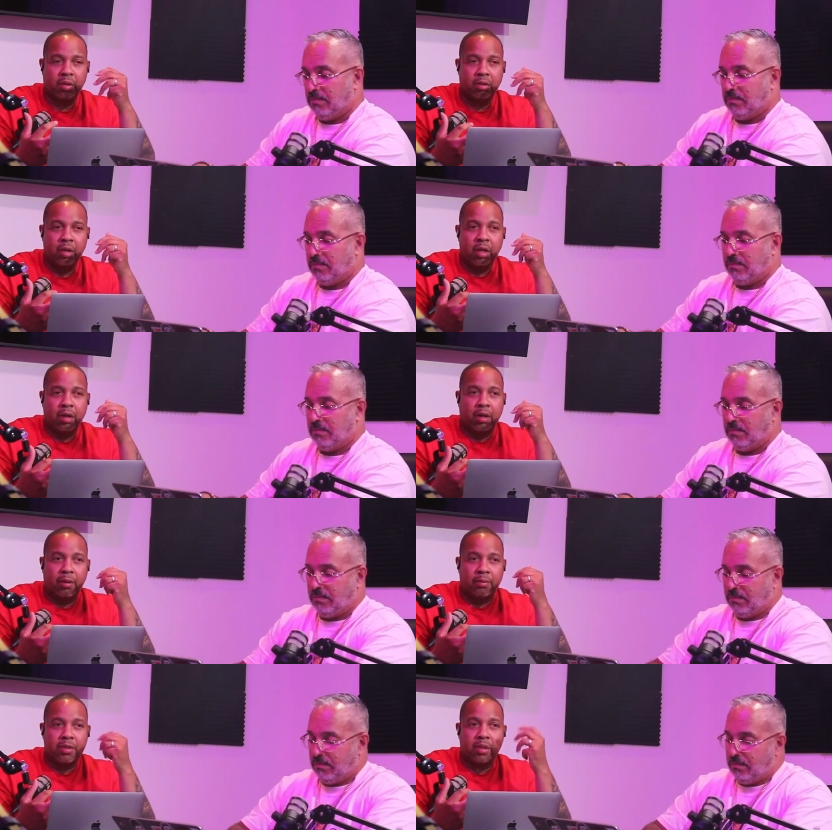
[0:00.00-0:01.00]
Speaker 1: you know.
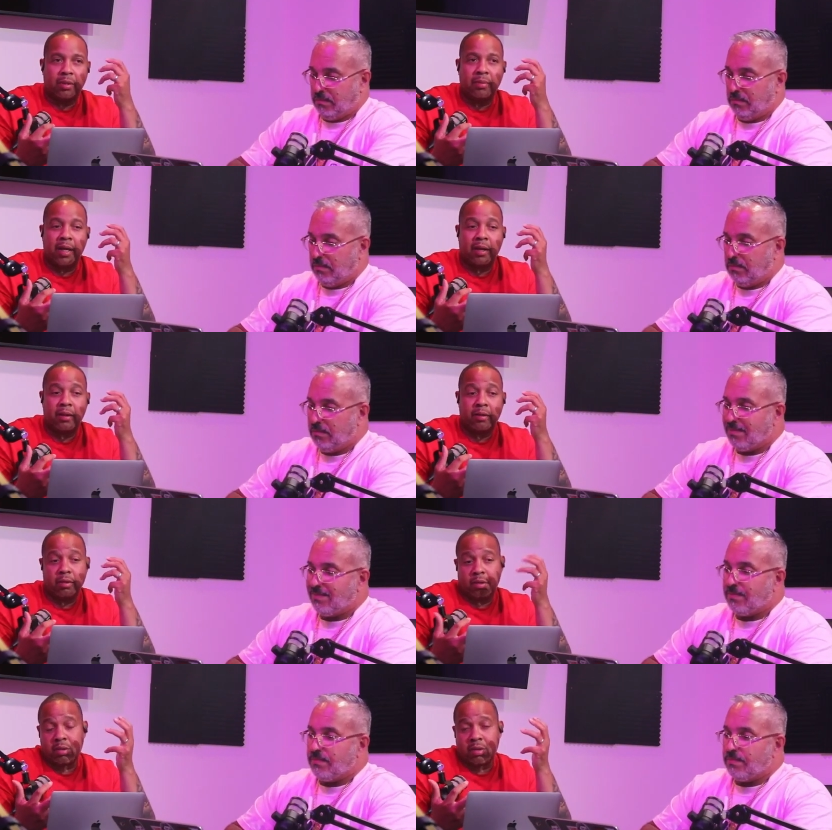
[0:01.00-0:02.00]
Um, some that
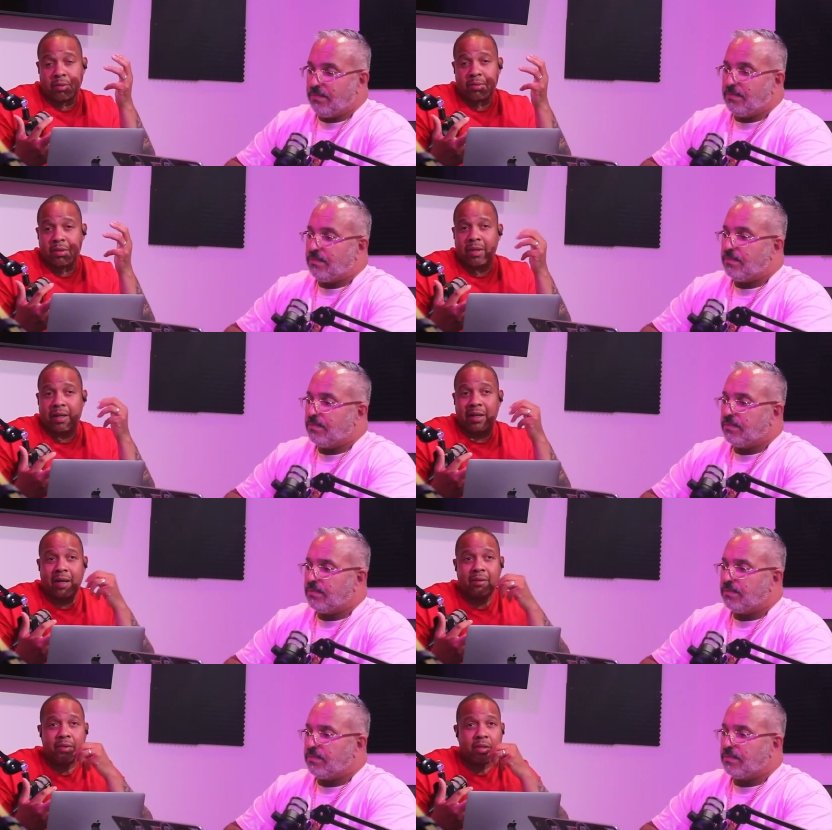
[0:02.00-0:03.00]
some a
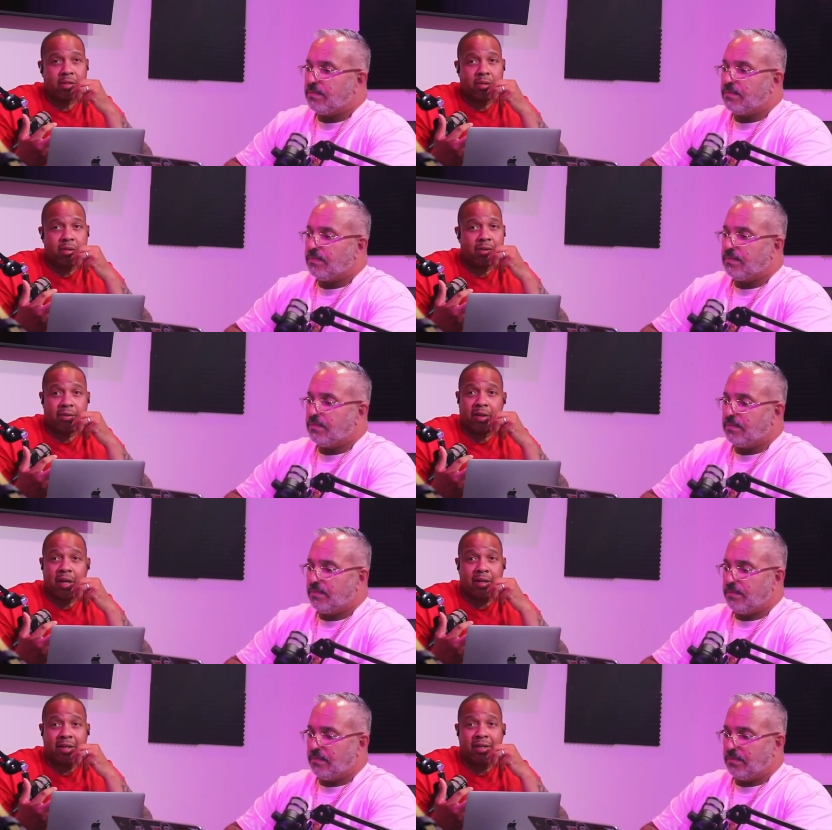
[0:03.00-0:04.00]
lot of us don't even
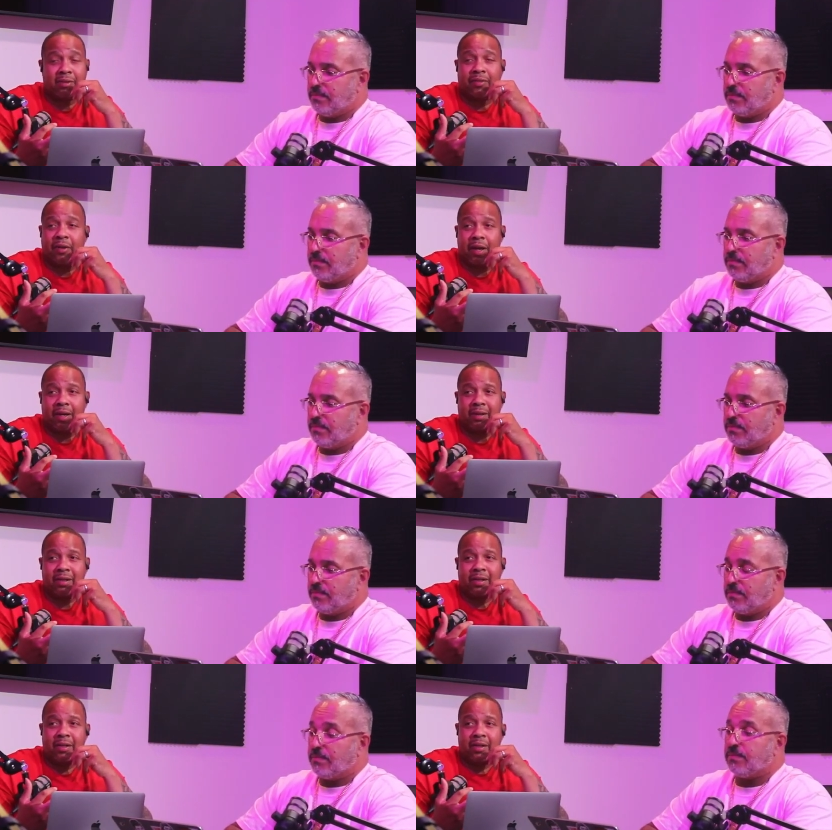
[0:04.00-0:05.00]
identify.
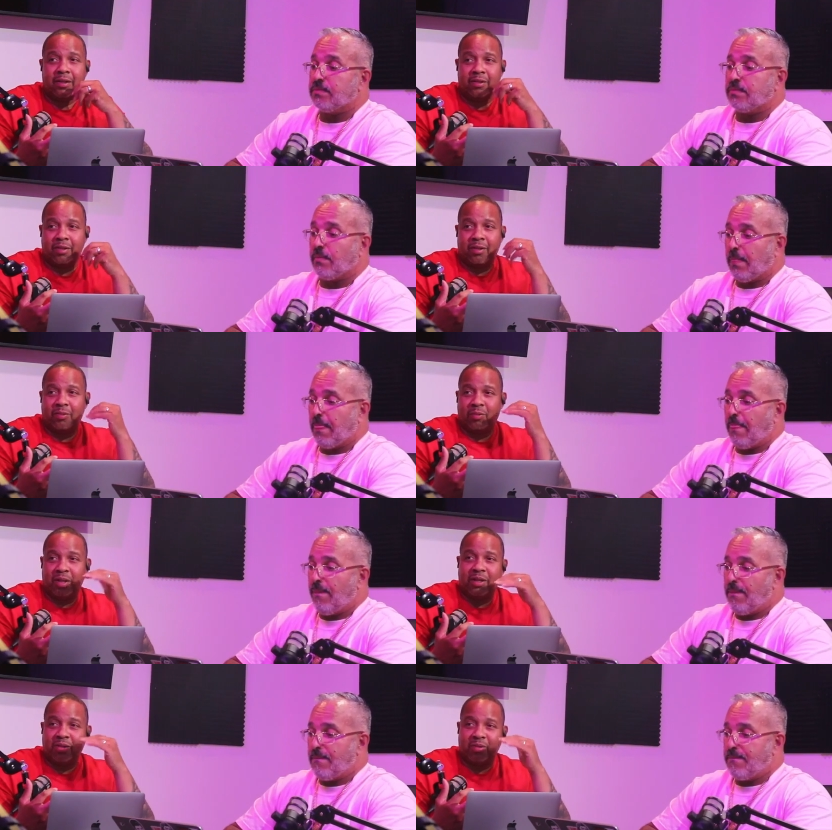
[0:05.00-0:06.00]
Mm-hmm. You know,
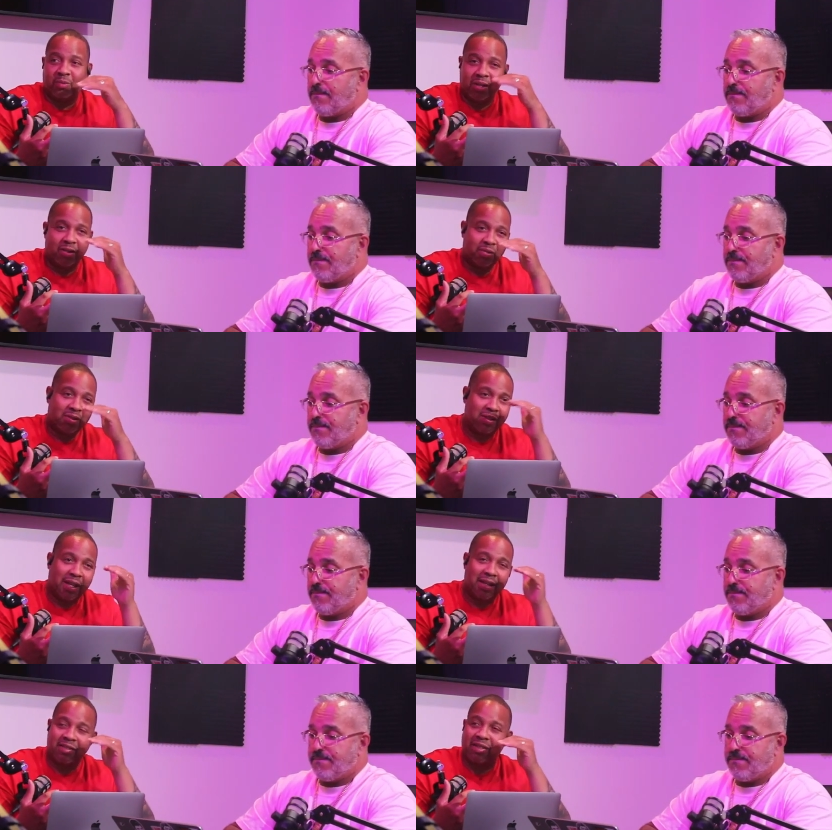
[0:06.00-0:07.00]
when the, with those
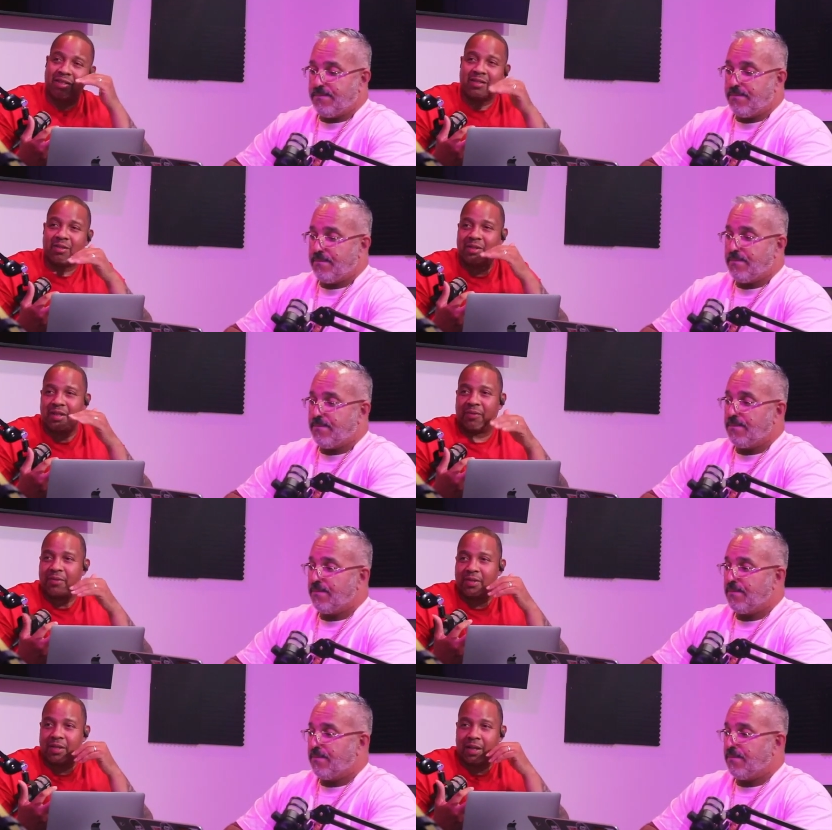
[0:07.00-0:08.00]
stages, those
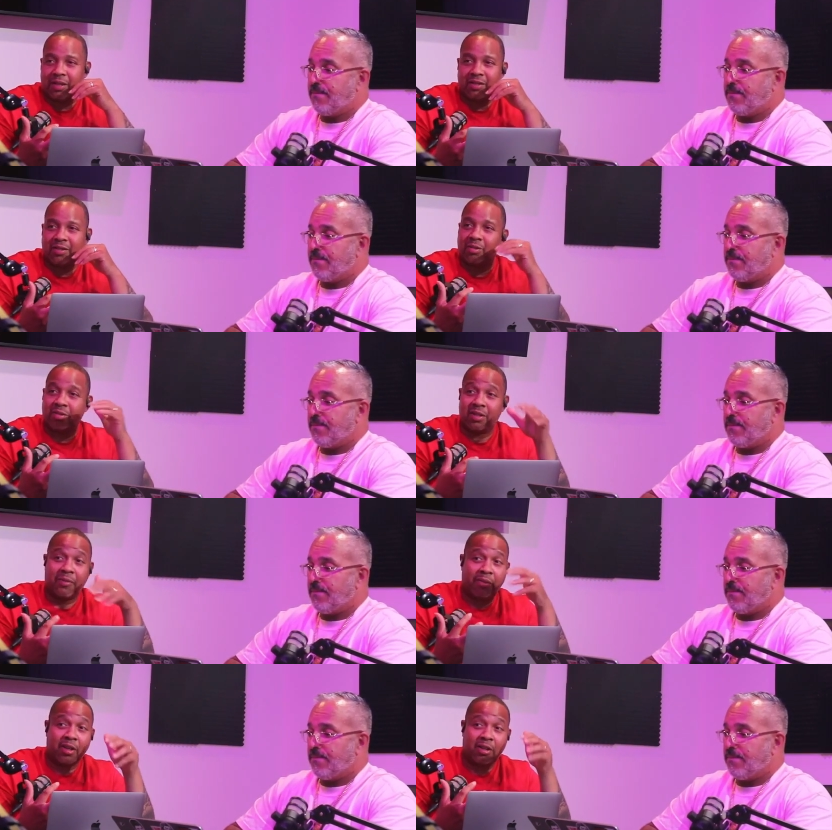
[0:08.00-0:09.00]
different stages, those
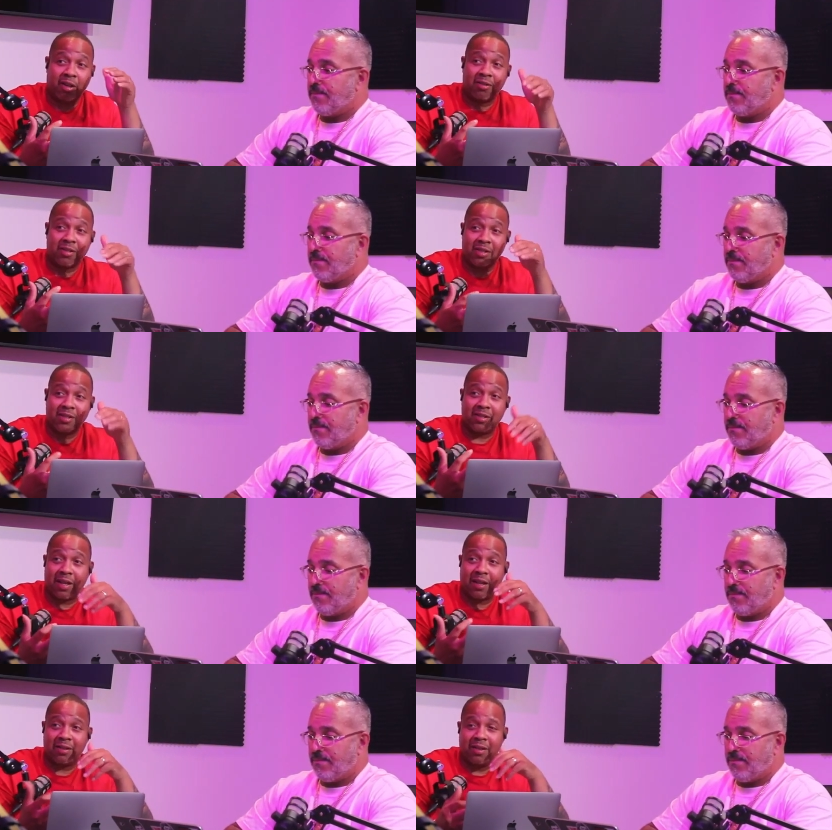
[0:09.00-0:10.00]
different occurrences mm-hmm.
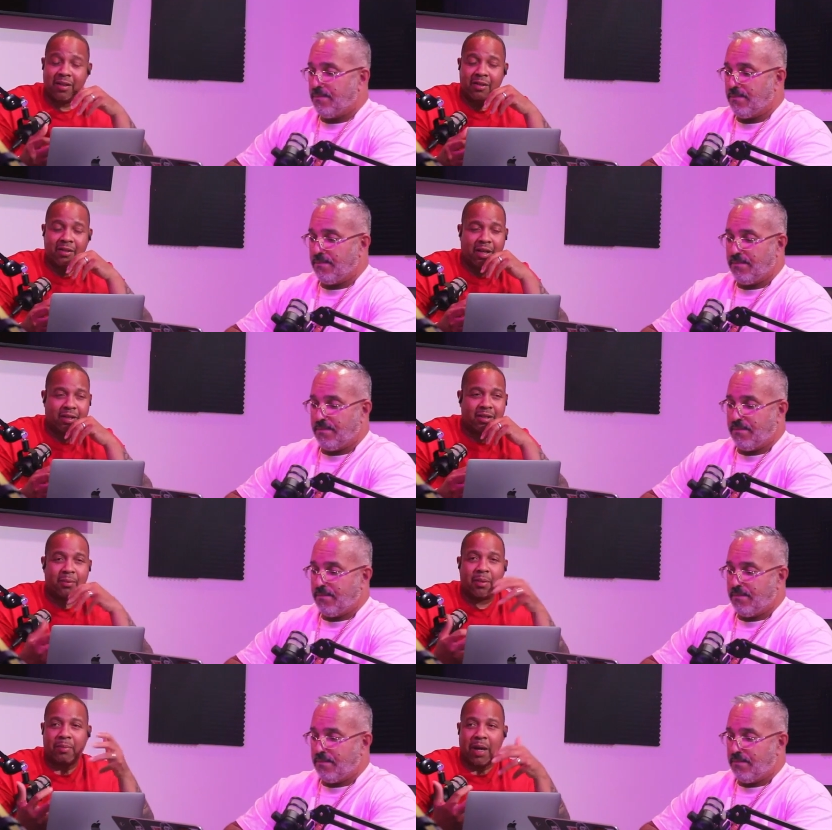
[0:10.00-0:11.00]
that that
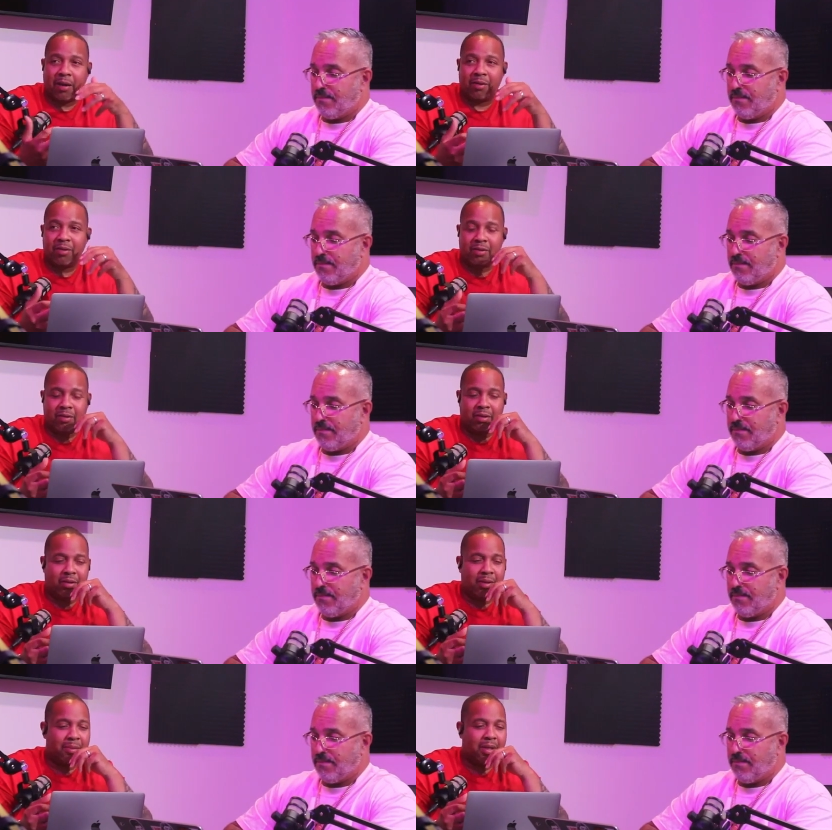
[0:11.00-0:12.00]
come about. You know
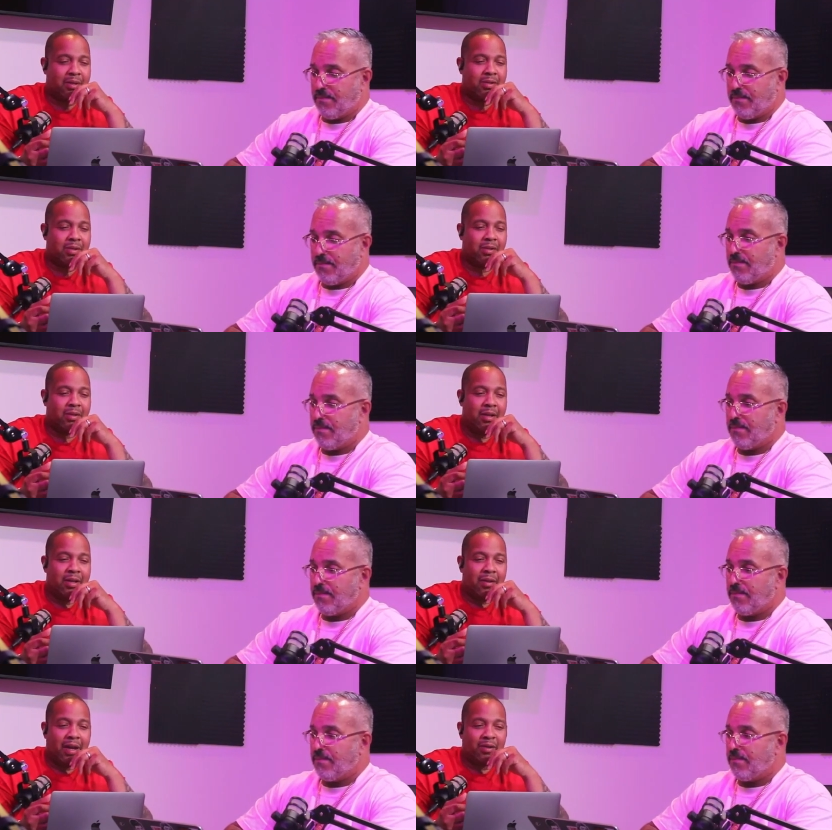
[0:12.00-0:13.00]
what I mean? So
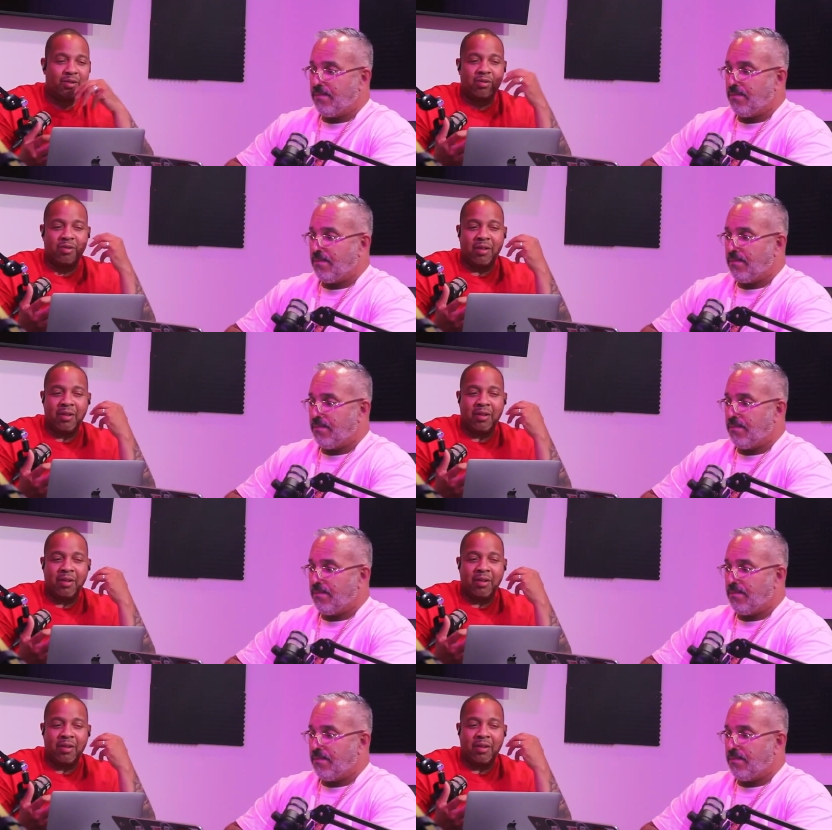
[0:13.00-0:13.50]
how do